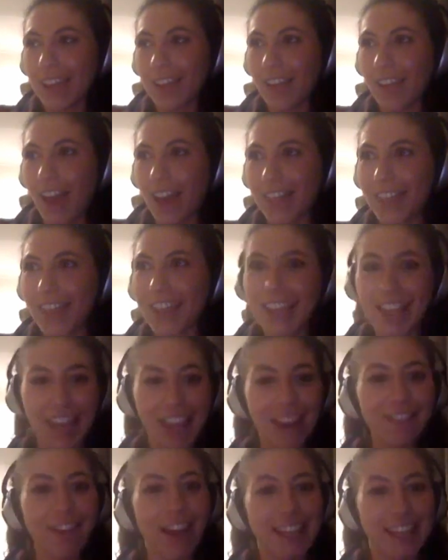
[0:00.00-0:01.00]
I think
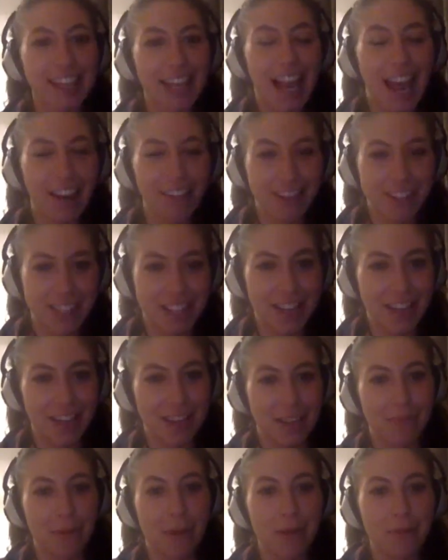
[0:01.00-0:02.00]
irregularity at
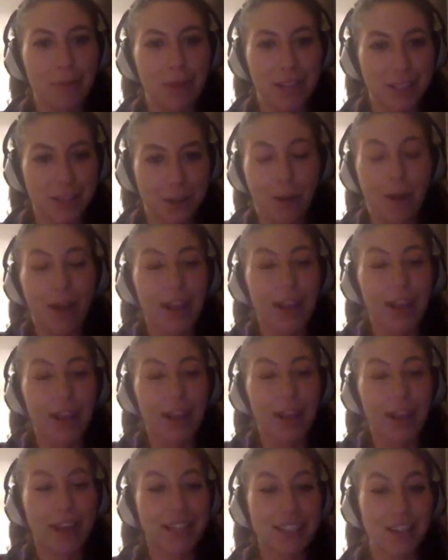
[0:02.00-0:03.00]
the moment is quite
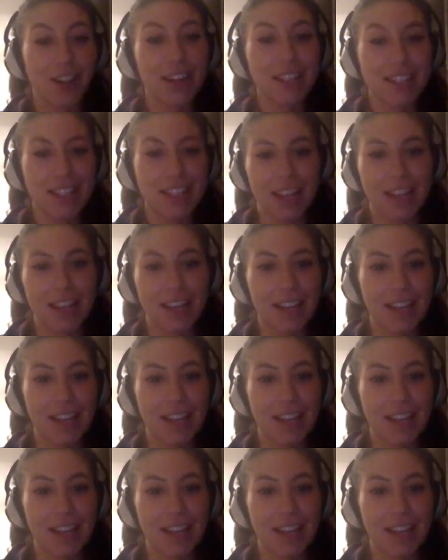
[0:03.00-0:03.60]
exciting